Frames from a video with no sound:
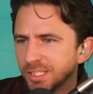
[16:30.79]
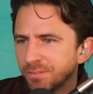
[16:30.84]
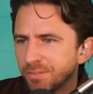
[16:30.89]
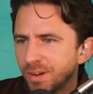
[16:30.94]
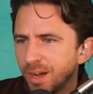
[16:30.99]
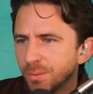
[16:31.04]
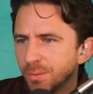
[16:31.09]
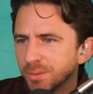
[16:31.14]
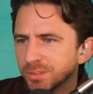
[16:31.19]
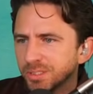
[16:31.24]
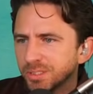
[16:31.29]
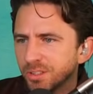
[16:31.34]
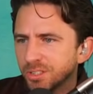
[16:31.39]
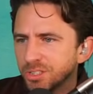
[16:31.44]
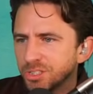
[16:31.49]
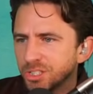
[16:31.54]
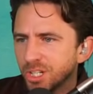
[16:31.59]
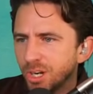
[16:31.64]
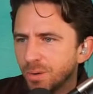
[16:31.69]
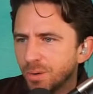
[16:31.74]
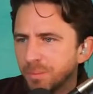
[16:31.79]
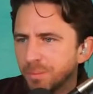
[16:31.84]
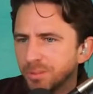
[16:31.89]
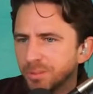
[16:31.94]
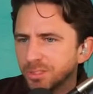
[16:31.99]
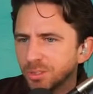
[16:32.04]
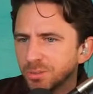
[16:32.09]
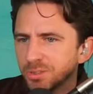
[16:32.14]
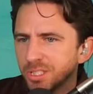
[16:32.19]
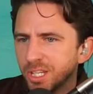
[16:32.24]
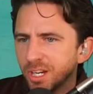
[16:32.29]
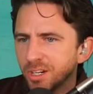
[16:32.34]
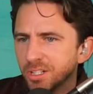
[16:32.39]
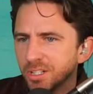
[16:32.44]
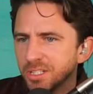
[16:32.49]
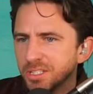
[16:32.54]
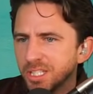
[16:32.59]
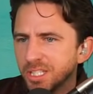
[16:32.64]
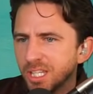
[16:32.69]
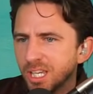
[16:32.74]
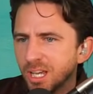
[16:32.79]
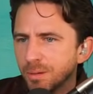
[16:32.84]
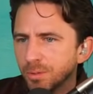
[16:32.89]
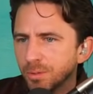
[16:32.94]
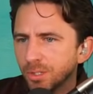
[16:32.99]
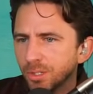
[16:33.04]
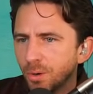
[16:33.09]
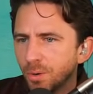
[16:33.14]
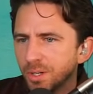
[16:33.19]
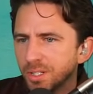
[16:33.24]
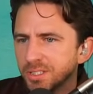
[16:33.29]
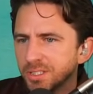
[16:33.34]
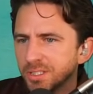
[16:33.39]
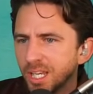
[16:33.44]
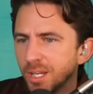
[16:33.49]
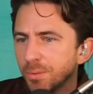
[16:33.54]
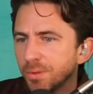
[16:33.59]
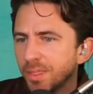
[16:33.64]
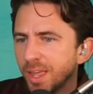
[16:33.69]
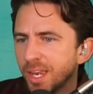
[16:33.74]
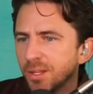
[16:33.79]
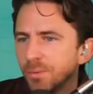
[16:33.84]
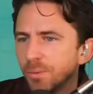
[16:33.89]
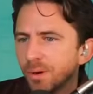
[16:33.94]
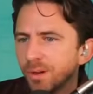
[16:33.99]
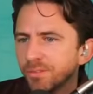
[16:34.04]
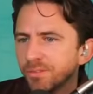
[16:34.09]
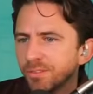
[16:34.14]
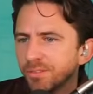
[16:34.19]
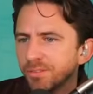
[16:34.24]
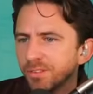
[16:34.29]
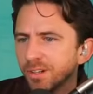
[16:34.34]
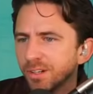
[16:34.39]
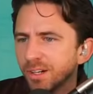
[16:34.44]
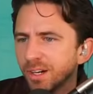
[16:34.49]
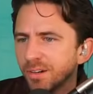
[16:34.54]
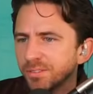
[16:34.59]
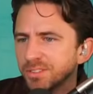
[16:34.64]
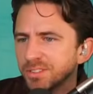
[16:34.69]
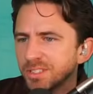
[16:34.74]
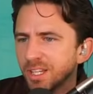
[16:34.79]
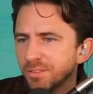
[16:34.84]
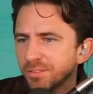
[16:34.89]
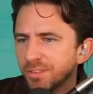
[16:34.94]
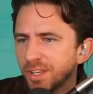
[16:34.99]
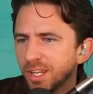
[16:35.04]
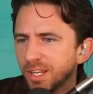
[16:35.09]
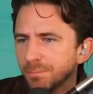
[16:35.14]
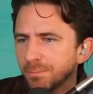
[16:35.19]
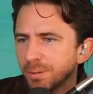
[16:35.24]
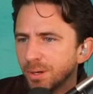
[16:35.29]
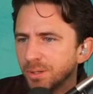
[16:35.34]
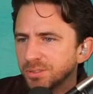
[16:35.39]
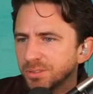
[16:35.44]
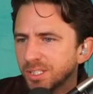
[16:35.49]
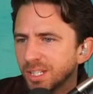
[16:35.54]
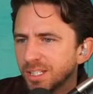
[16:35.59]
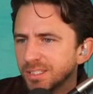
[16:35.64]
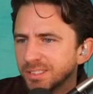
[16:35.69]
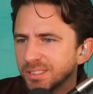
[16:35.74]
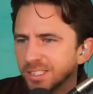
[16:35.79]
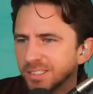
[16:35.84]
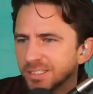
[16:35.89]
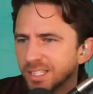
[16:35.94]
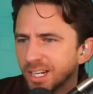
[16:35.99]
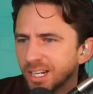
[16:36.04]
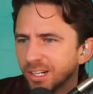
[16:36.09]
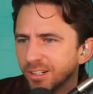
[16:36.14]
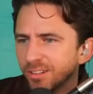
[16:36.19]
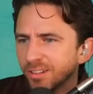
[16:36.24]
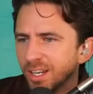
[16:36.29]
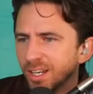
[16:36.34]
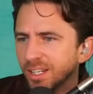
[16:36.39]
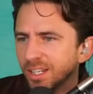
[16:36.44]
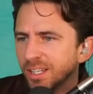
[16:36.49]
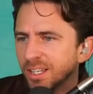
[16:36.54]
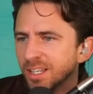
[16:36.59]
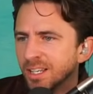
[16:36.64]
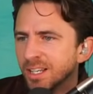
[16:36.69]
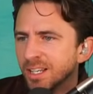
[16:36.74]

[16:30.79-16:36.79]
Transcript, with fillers: If I was on the show, I'd be so scared to DM or go on a date with anyone for fear of stuff getting posted on TikTok or Reddit.